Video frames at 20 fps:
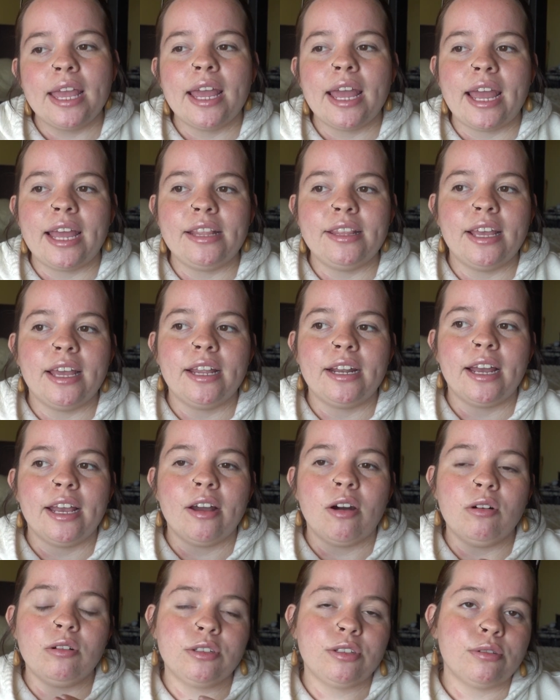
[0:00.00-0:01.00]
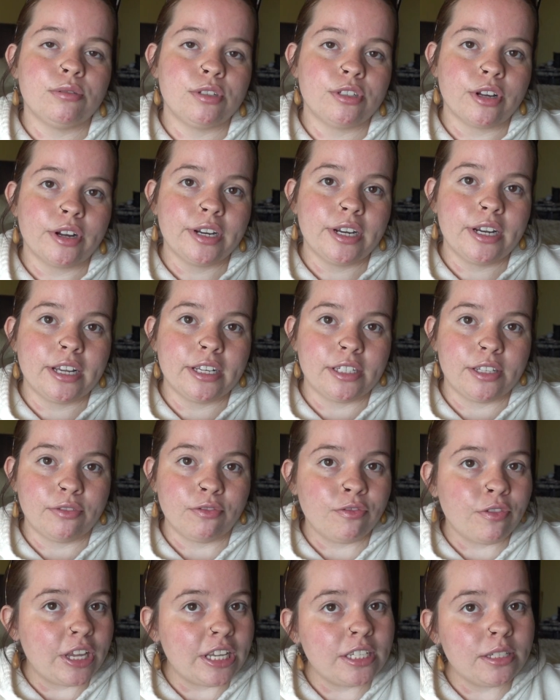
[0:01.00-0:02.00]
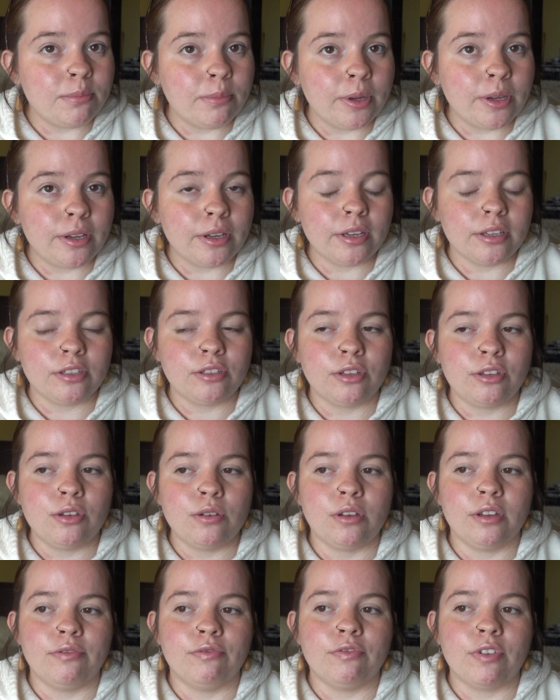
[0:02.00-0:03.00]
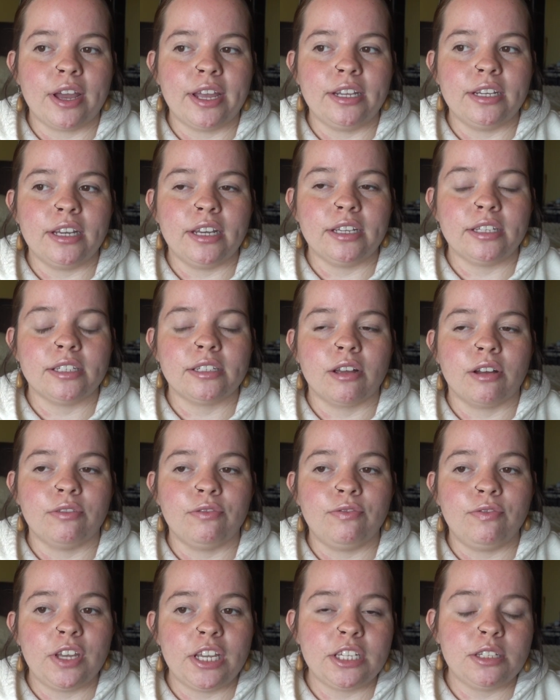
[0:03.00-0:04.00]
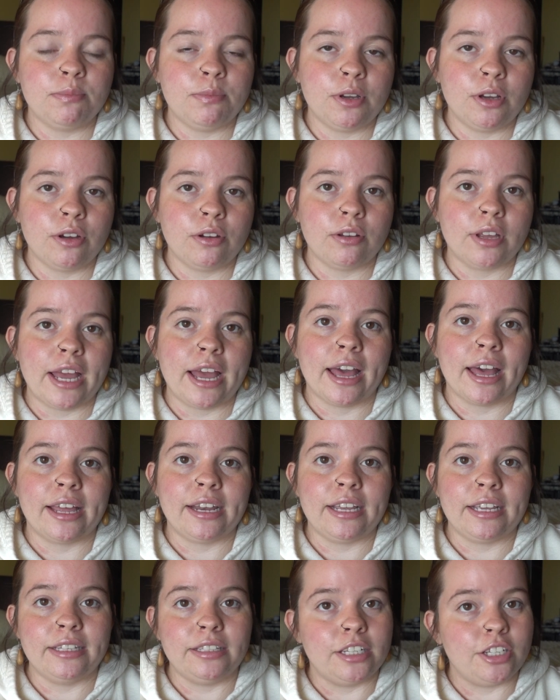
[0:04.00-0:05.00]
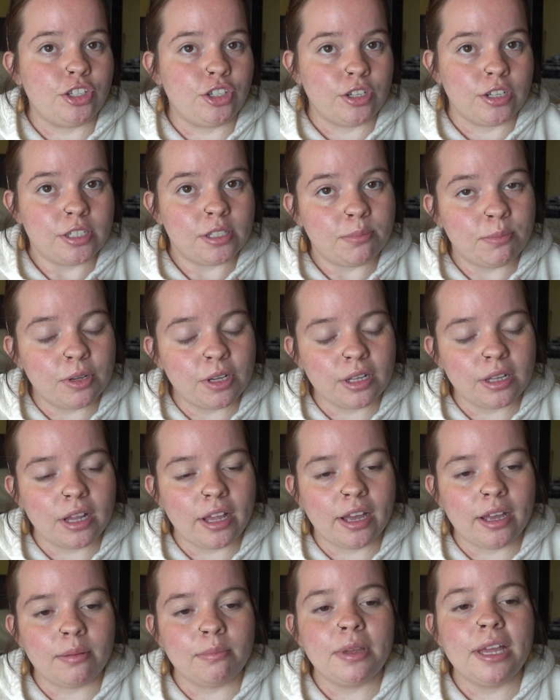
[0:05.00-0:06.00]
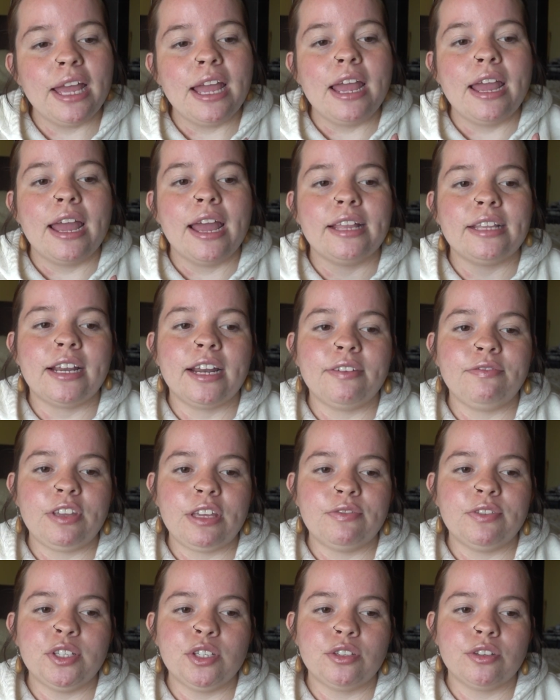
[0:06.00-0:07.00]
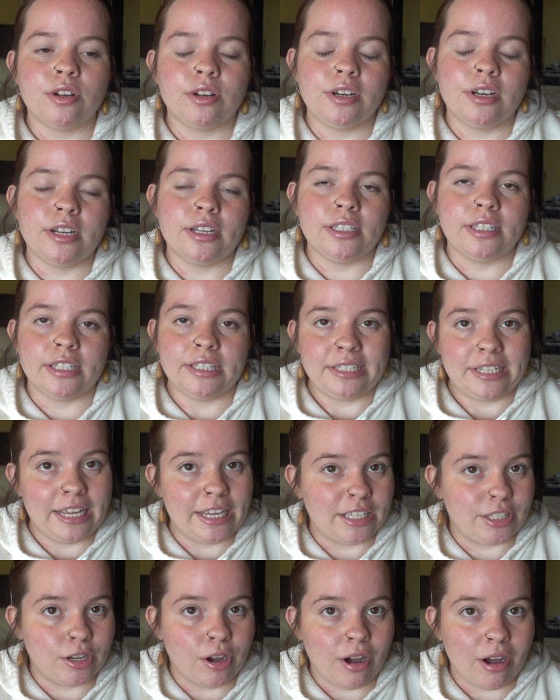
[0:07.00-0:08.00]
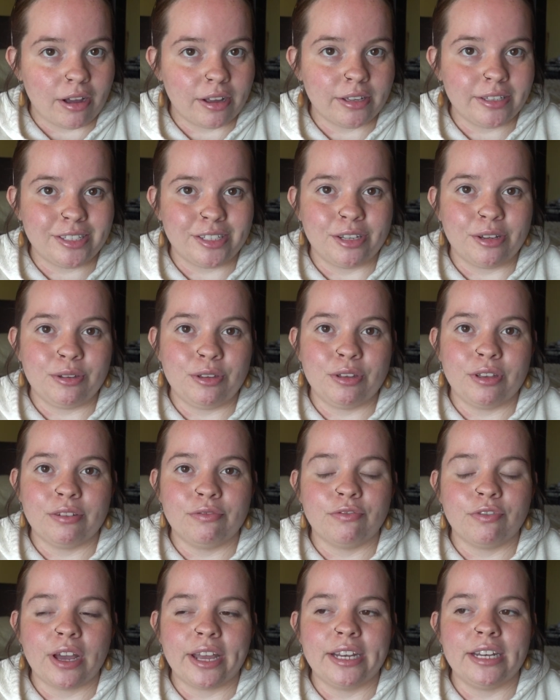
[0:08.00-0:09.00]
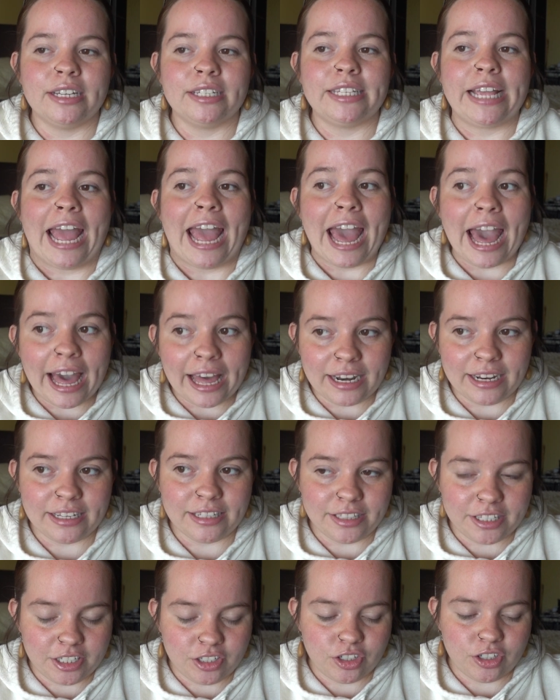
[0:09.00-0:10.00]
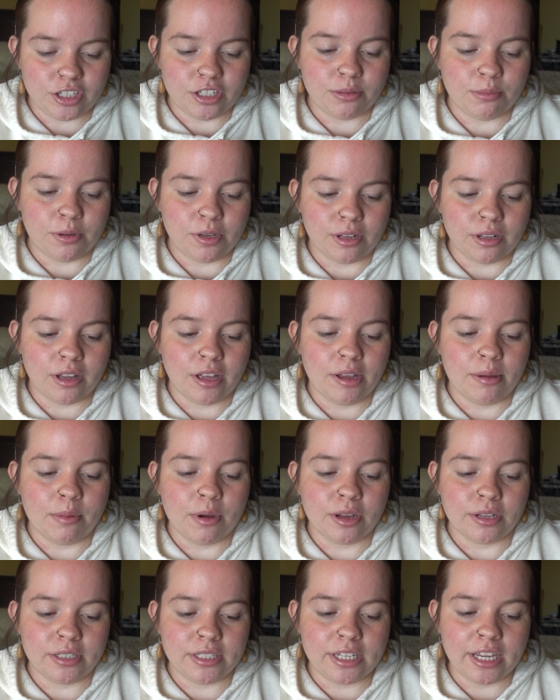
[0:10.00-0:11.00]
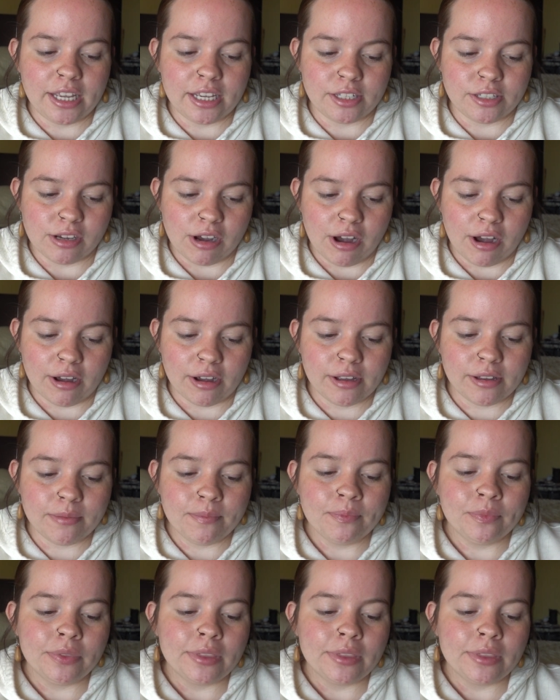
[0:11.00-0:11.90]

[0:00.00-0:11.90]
And then I also started us a Facebook, so you can find us on Facebook at Indigenous Book Club. And then I've even started us a TikTok, so you can find us at Indigenous Book Club on TikTok.